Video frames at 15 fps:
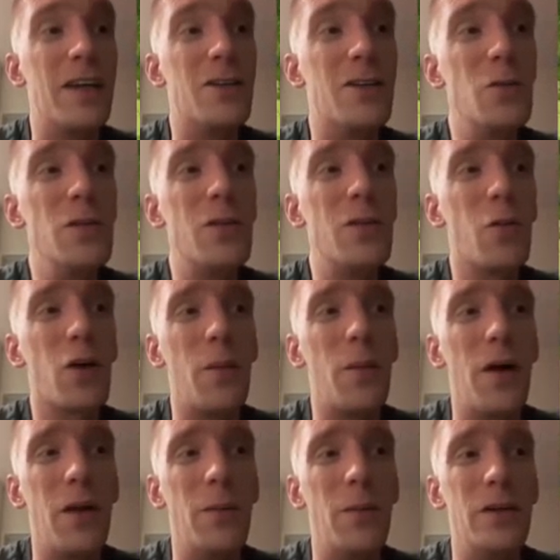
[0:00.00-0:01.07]
I do need to work on
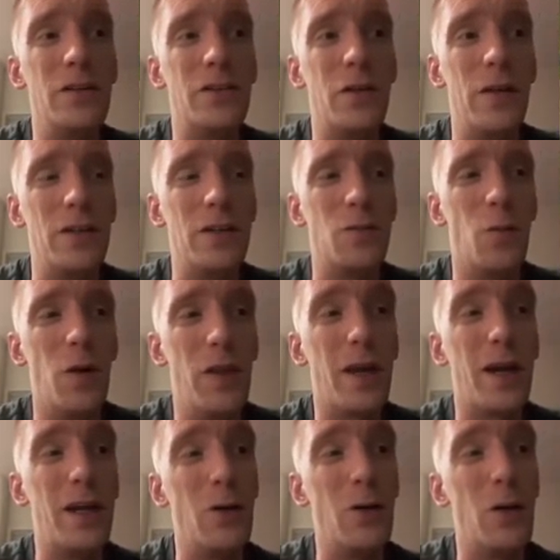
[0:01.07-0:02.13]
my thumbnails, though. That is one
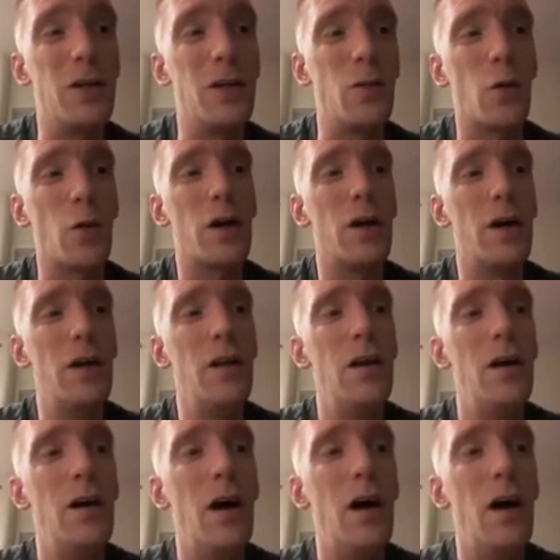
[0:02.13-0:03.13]
thing I know I need to work on.